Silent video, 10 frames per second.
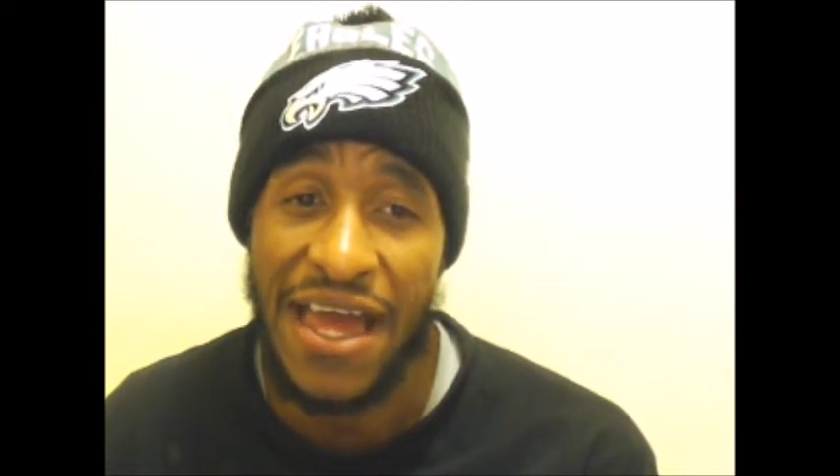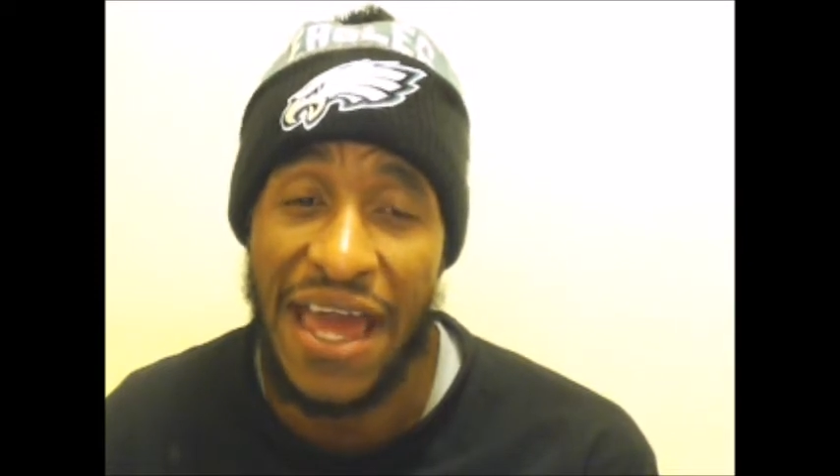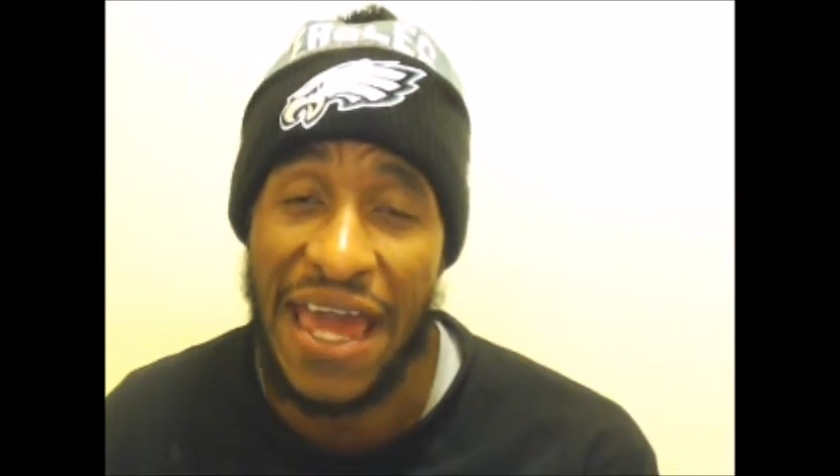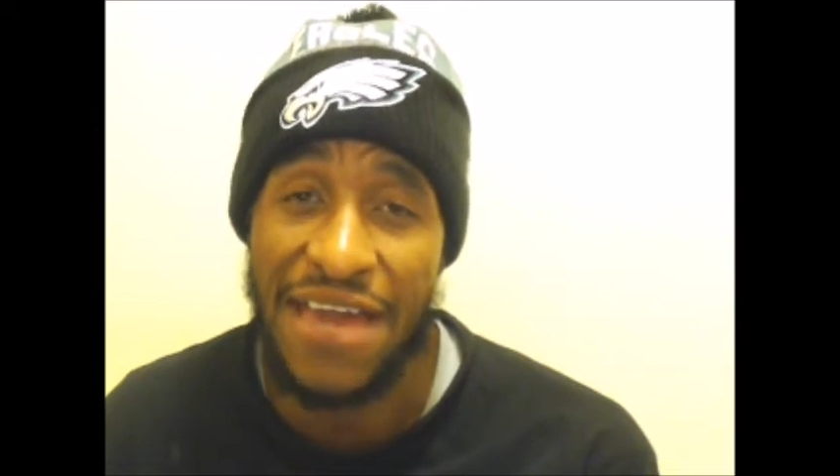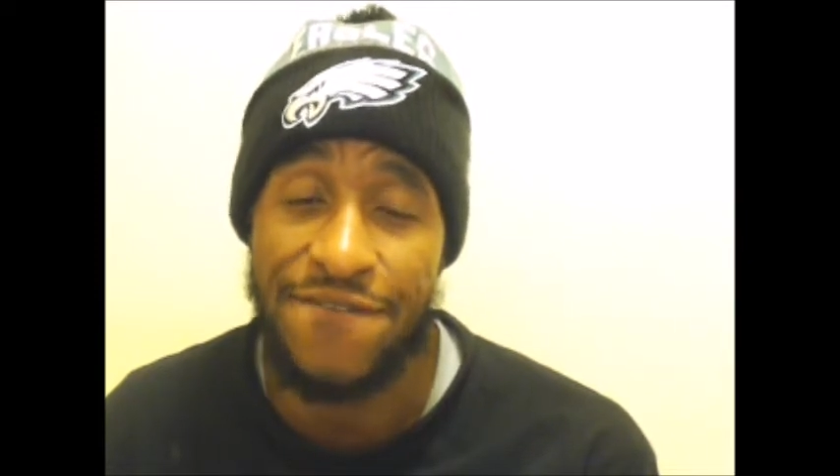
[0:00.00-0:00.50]

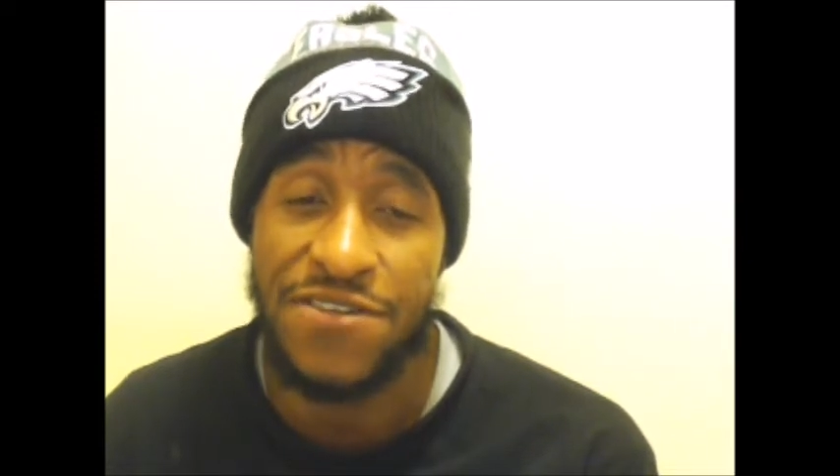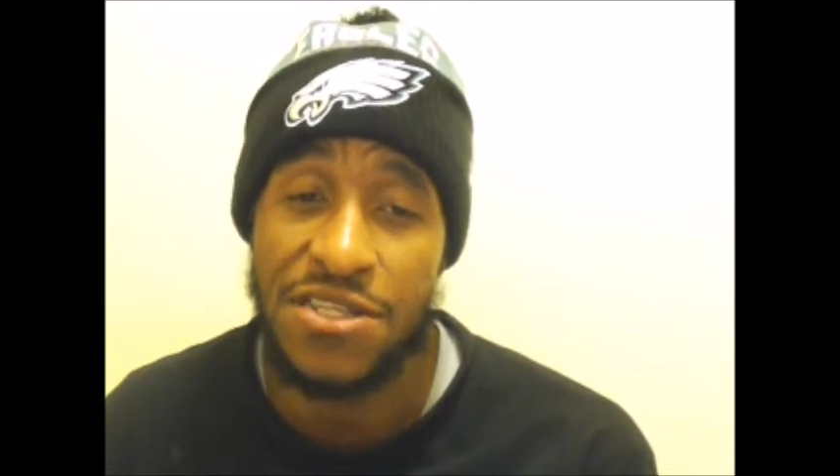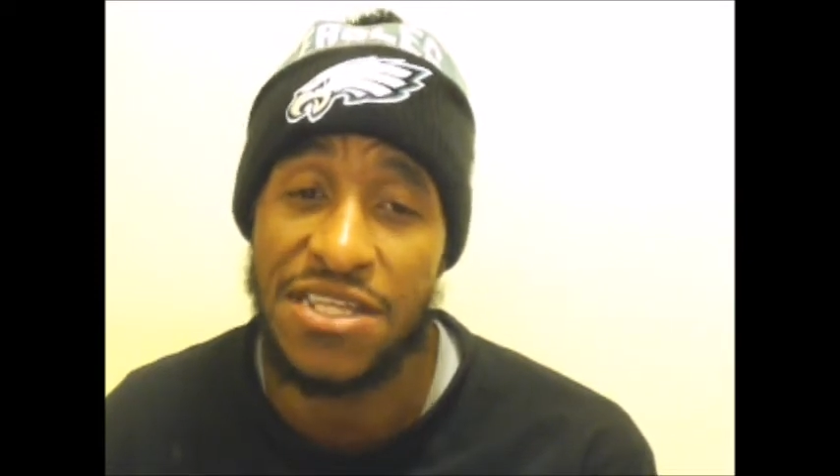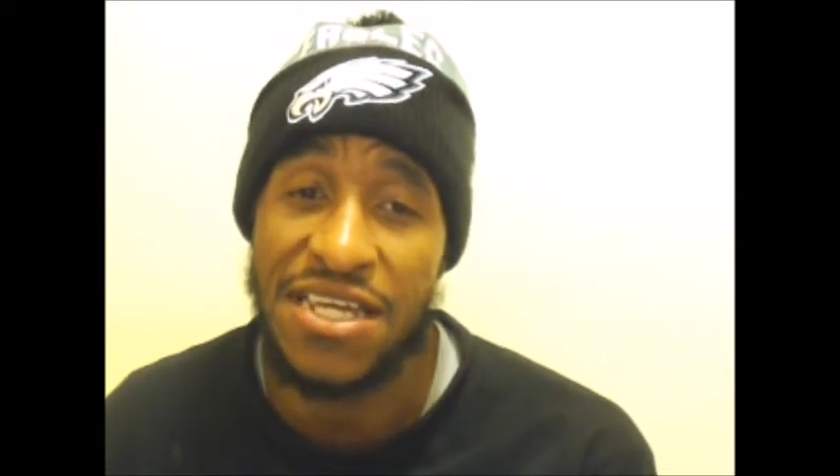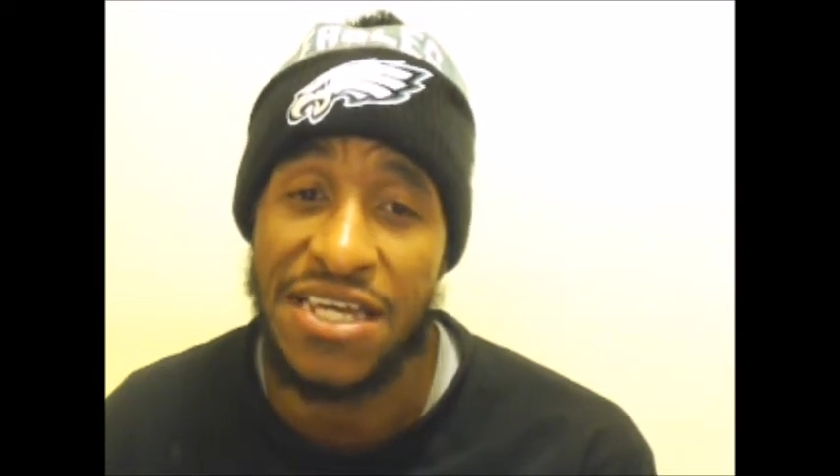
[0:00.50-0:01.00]
8th in the
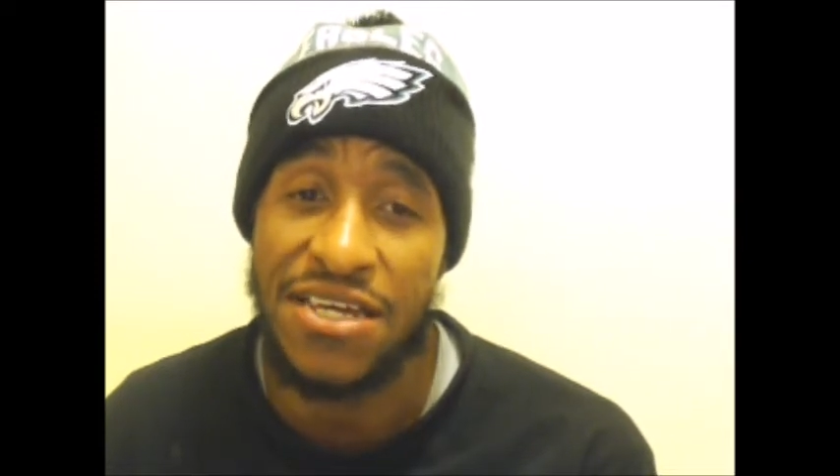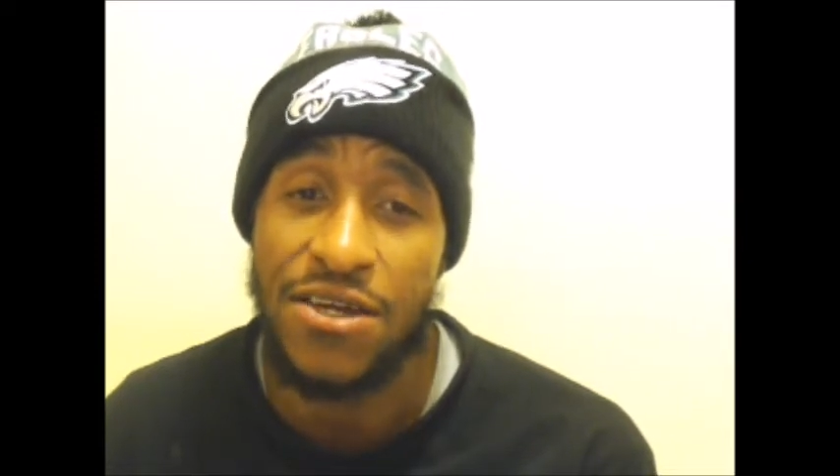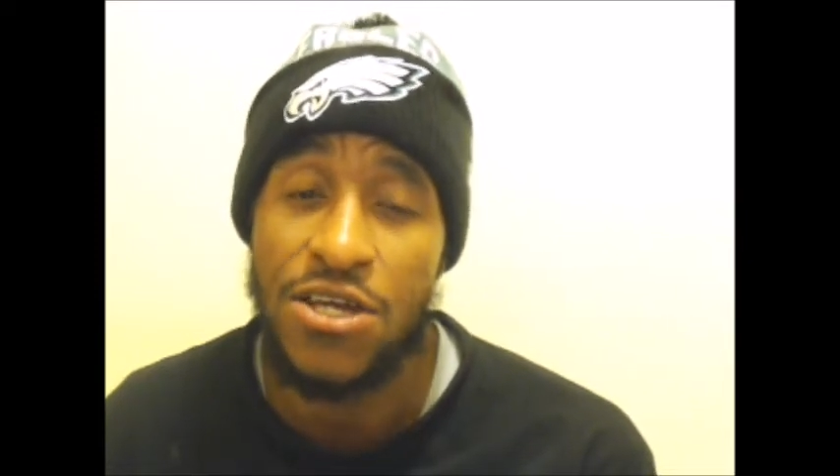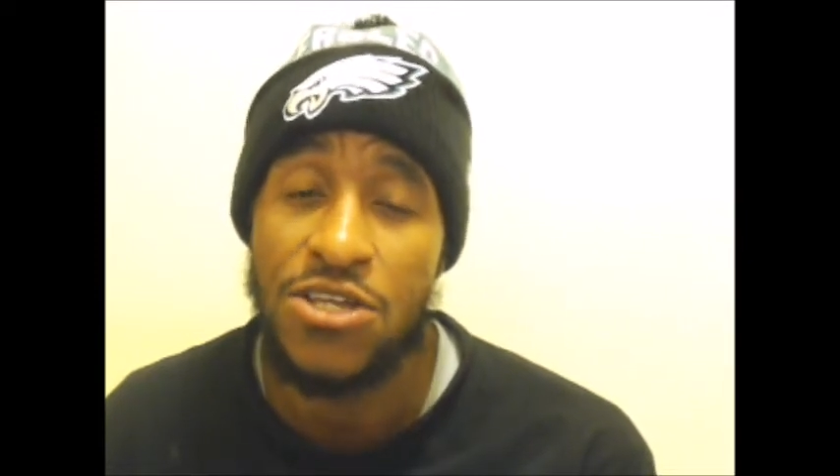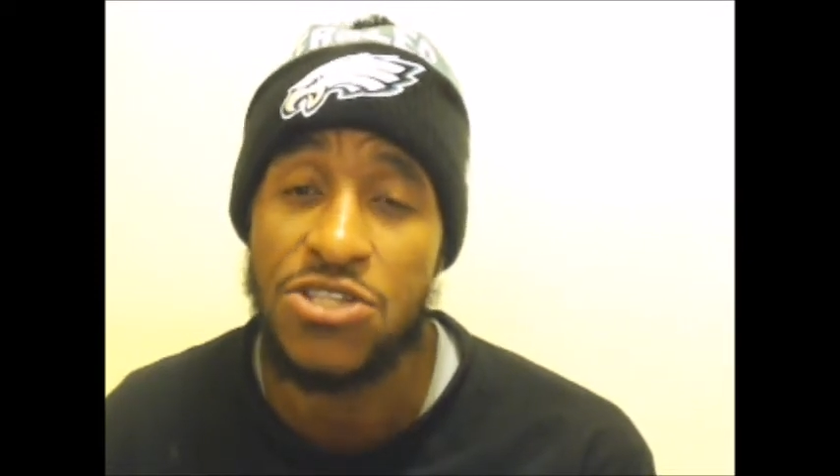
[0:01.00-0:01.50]
league
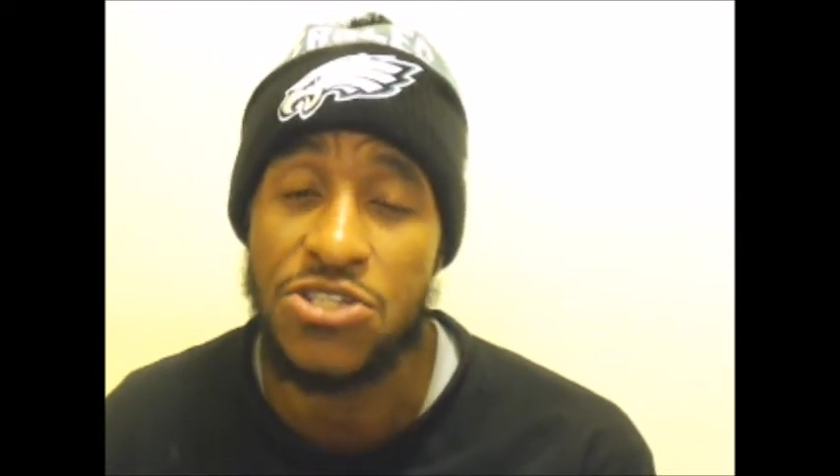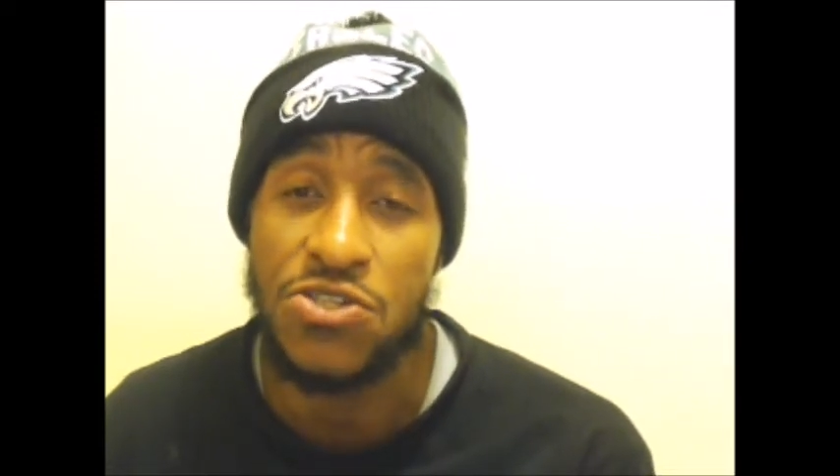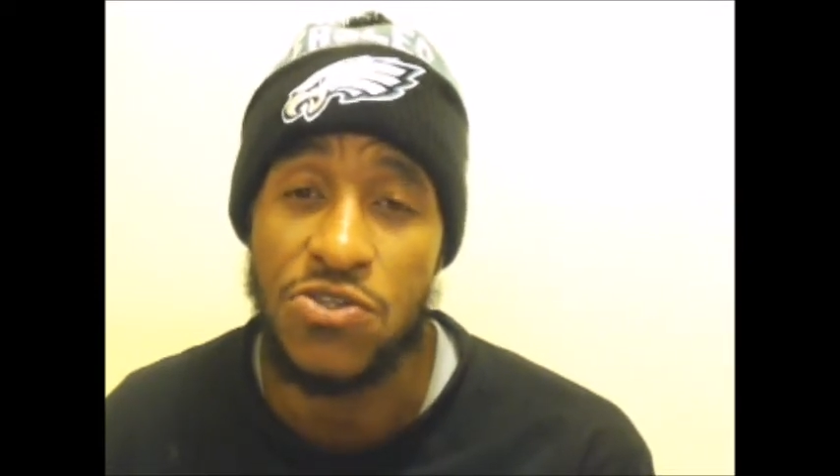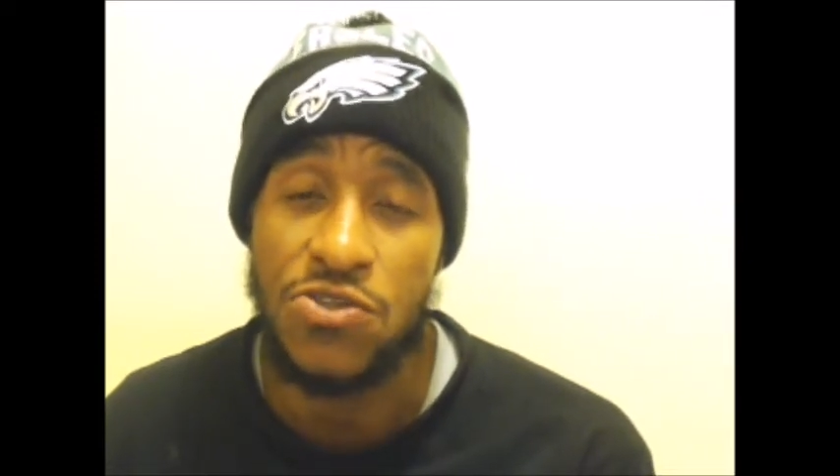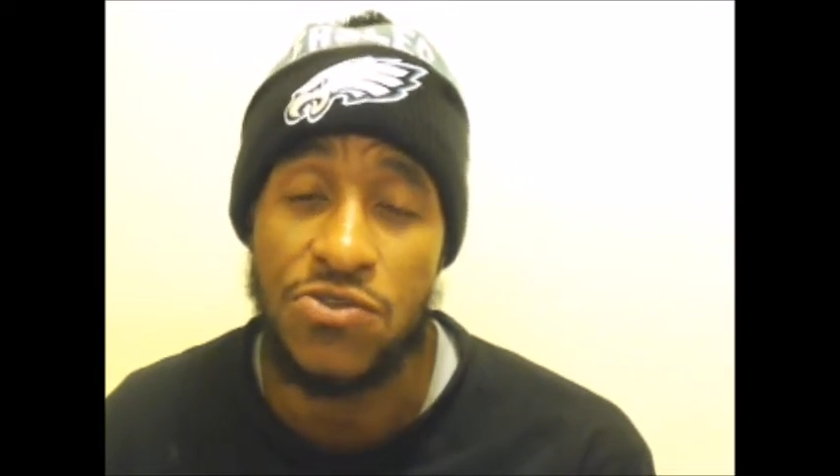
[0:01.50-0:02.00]

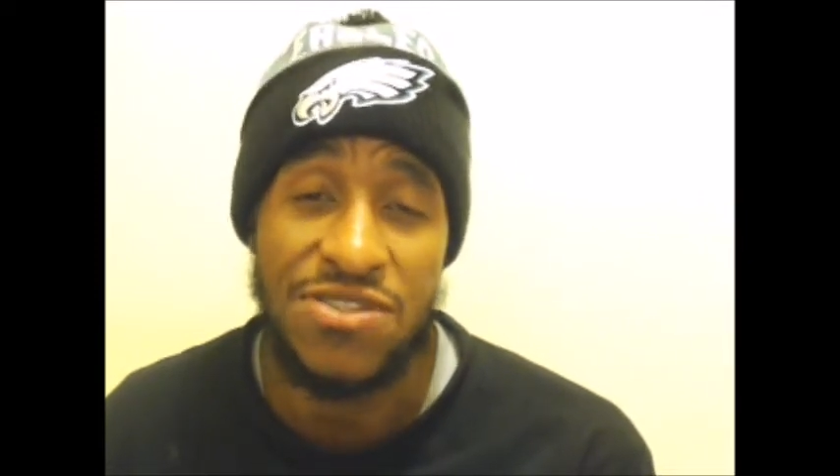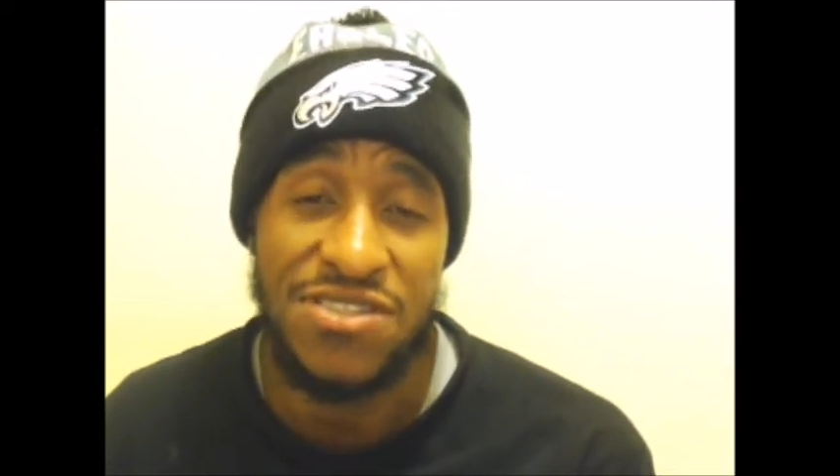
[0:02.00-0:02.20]
to